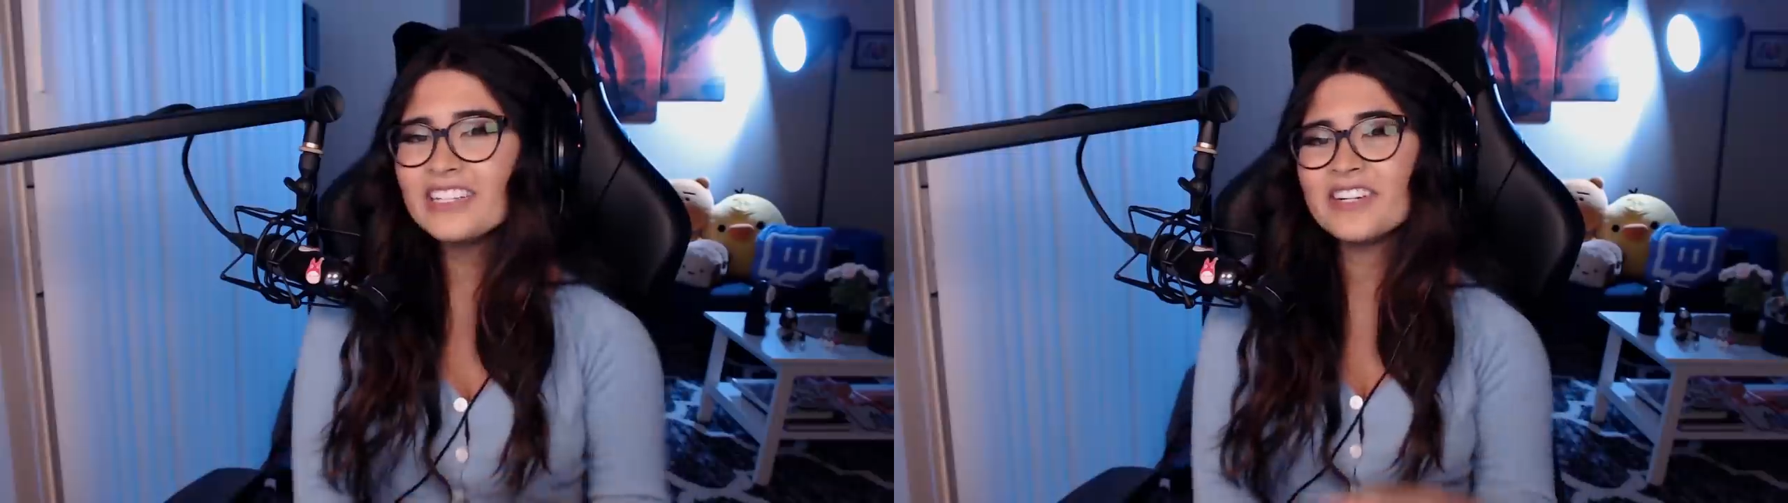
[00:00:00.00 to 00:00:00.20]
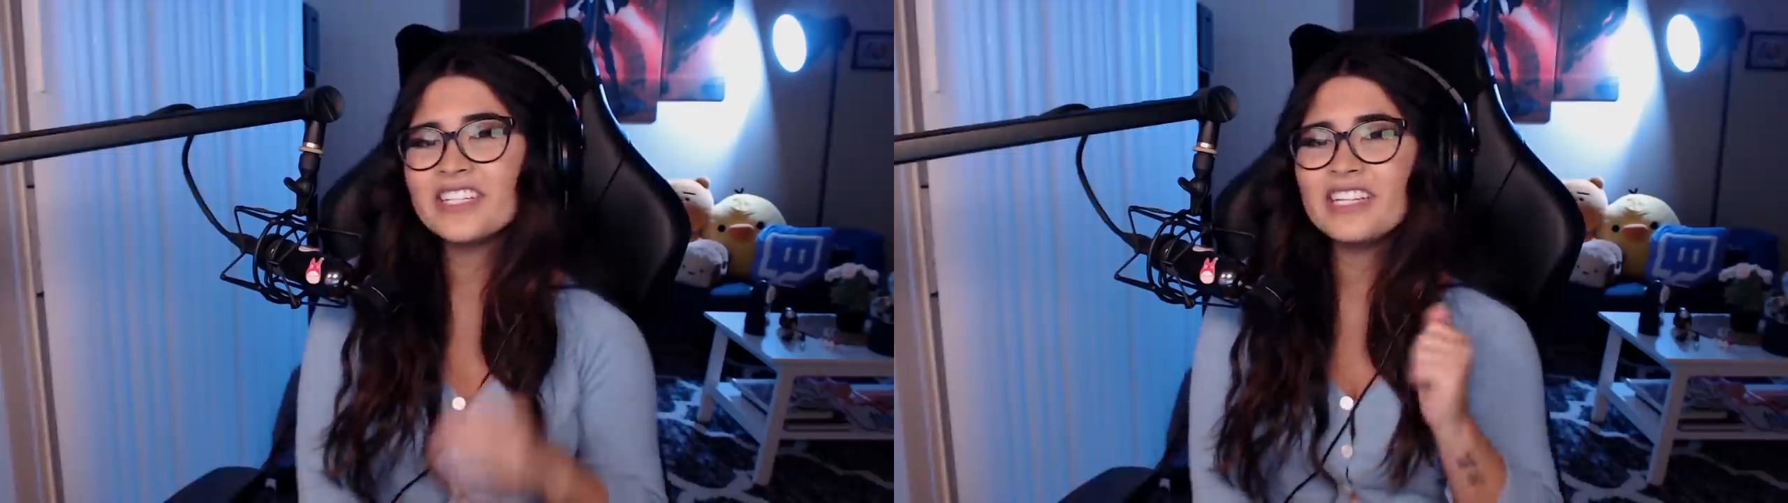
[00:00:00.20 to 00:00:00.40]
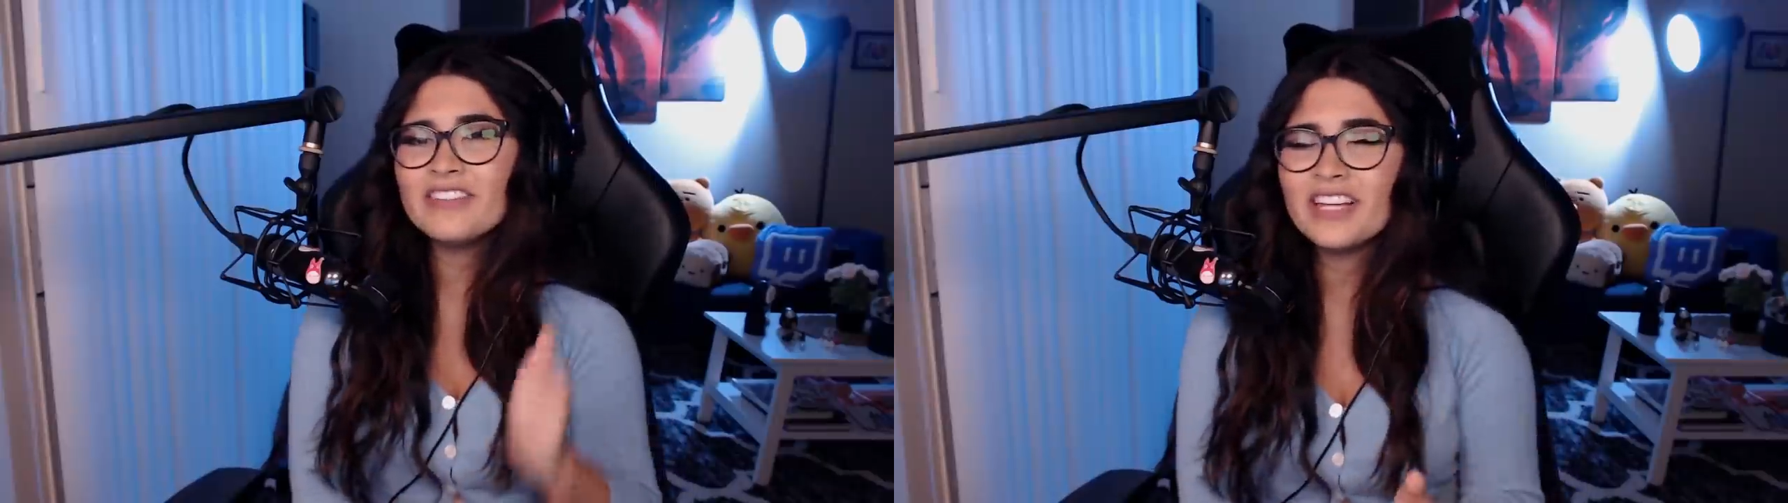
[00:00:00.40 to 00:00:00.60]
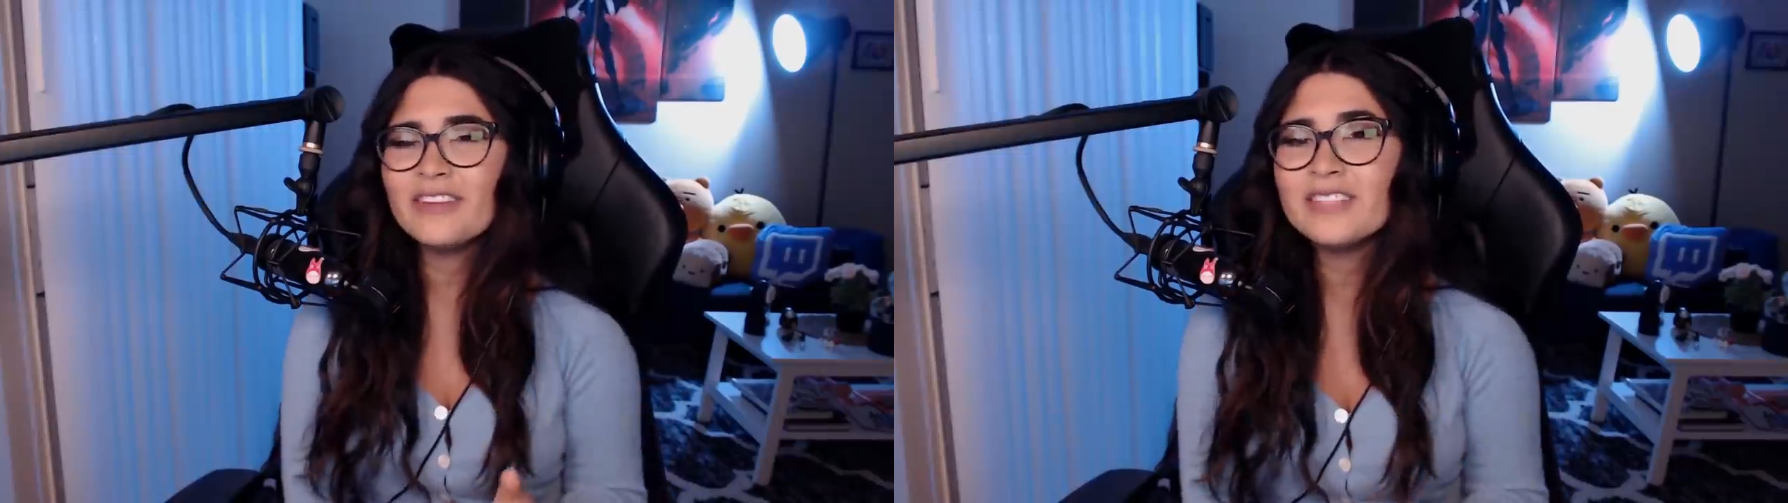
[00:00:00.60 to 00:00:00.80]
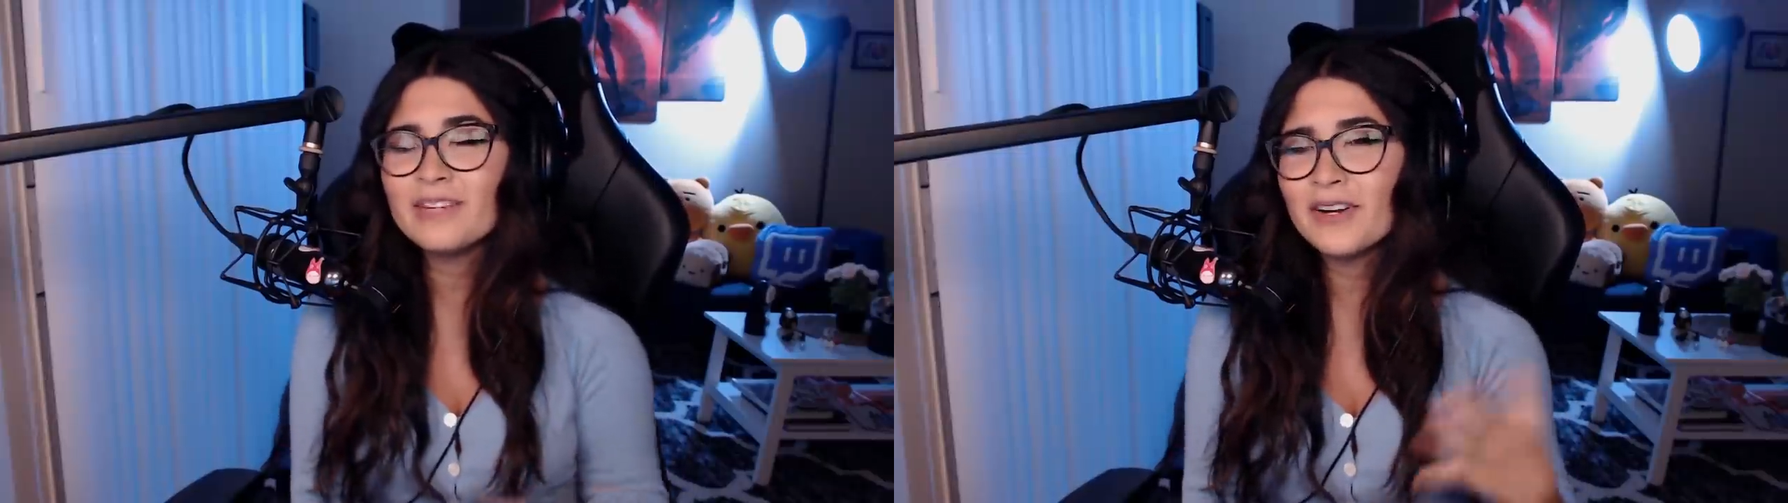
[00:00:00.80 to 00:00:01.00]
forget to leave a
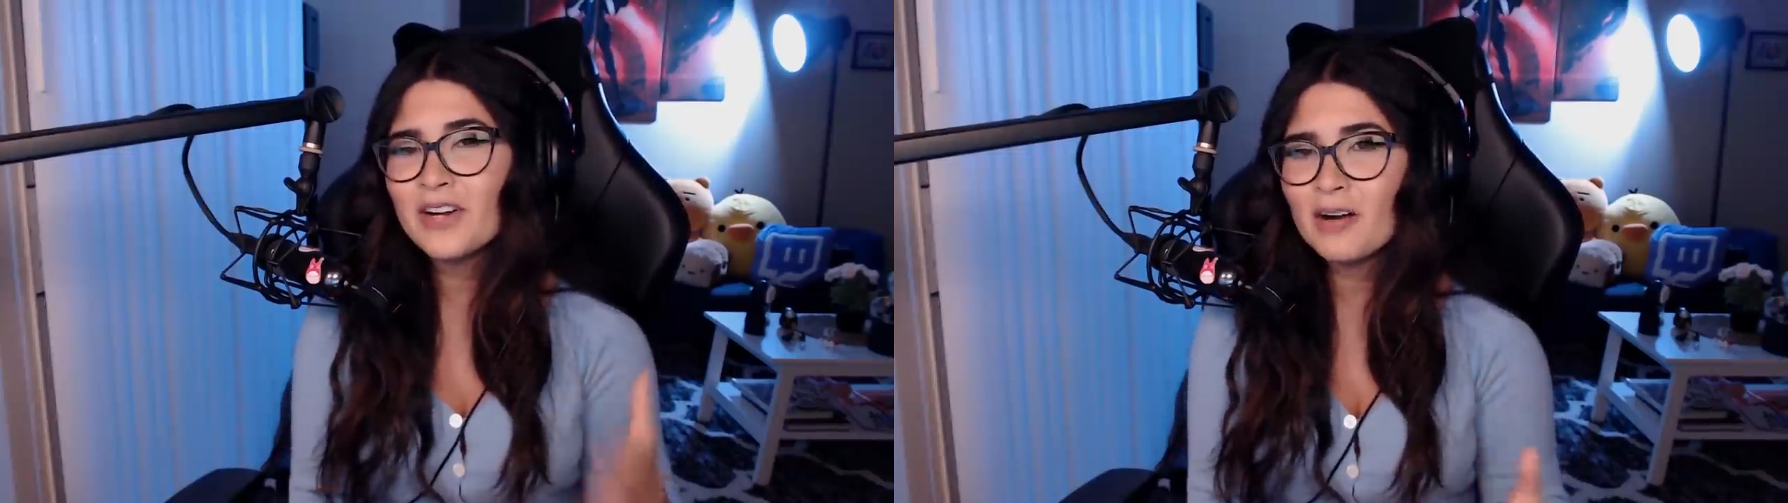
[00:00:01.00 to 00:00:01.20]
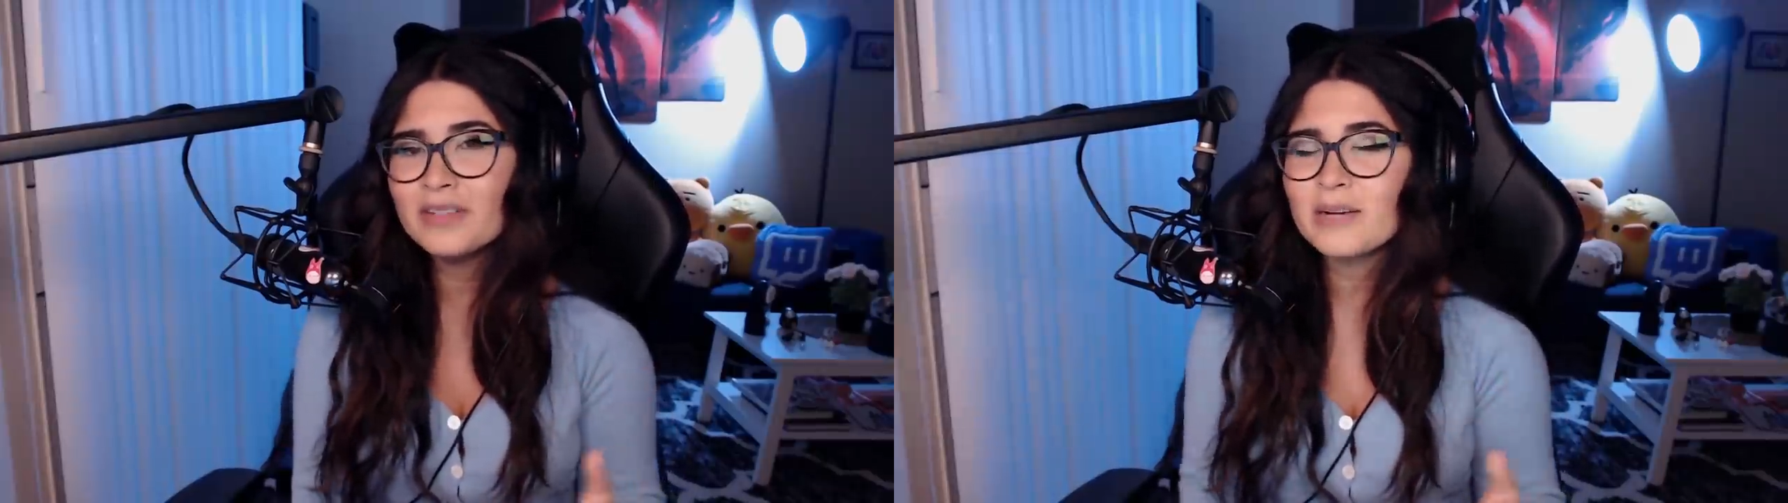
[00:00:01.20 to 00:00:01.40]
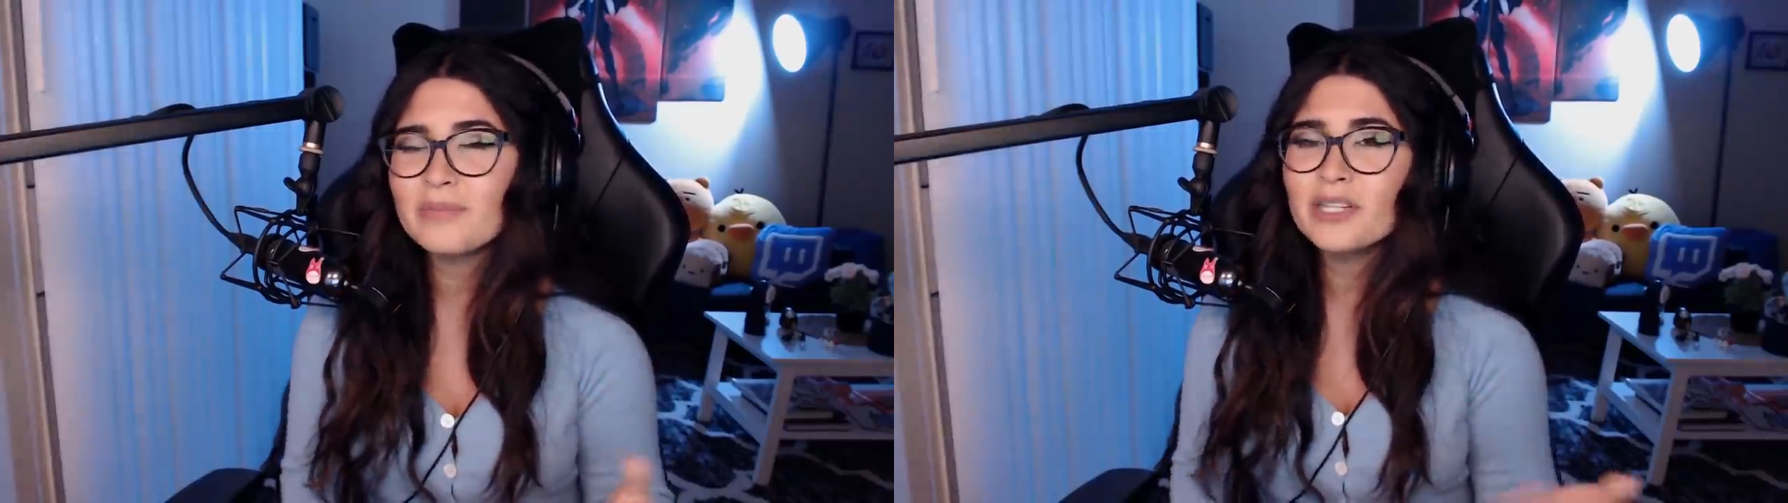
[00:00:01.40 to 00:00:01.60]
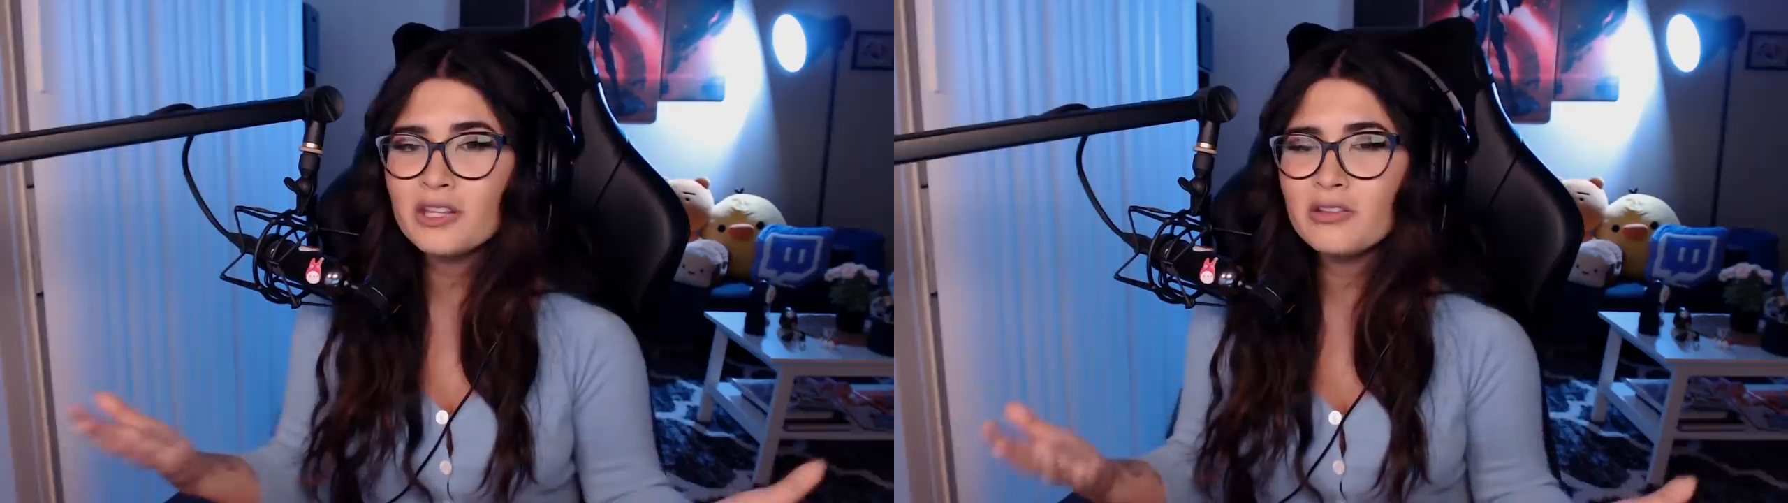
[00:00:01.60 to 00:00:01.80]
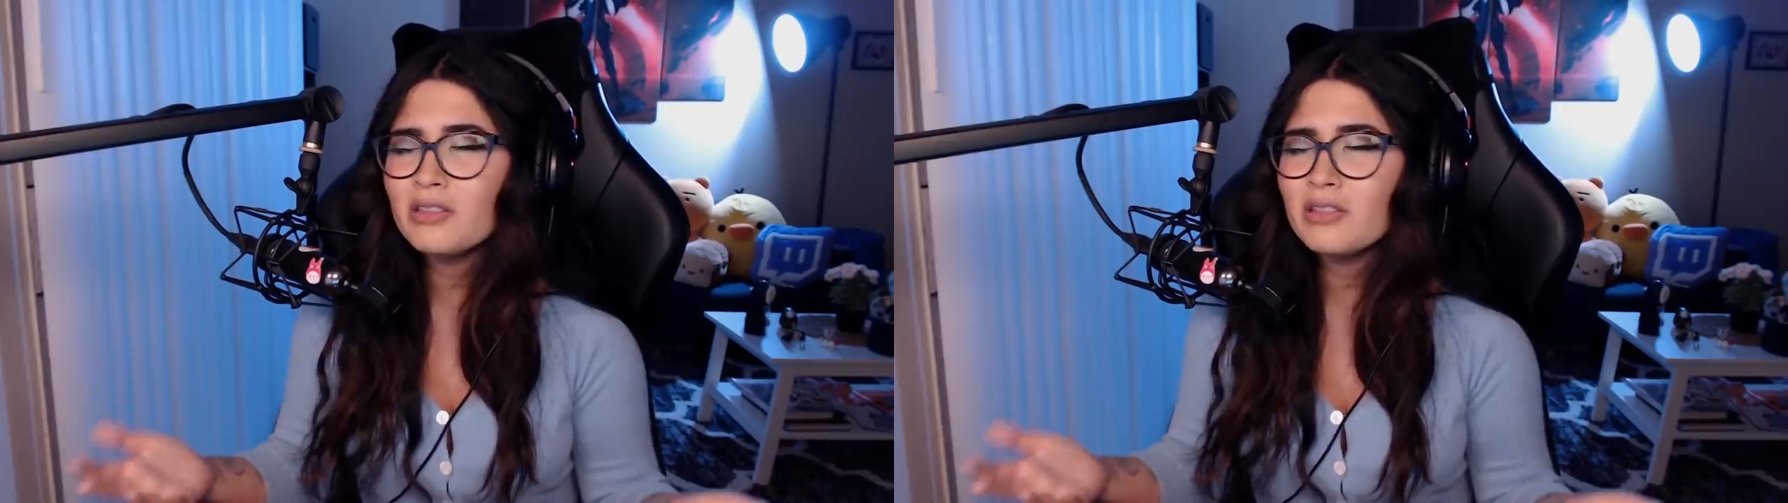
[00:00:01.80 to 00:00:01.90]
thumbs up, a comment down below,